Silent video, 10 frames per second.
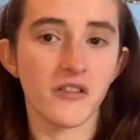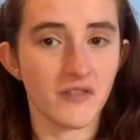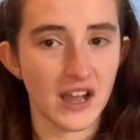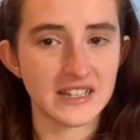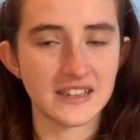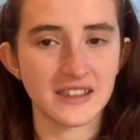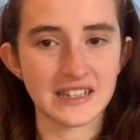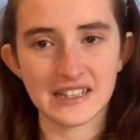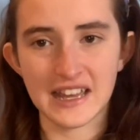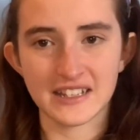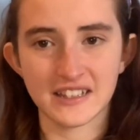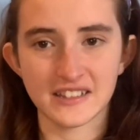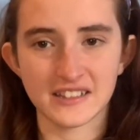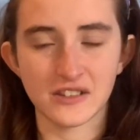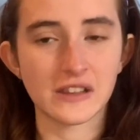writing these
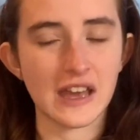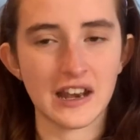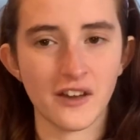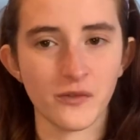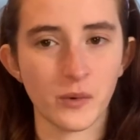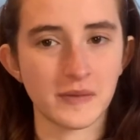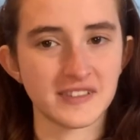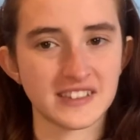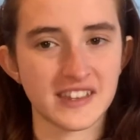letters to their loved ones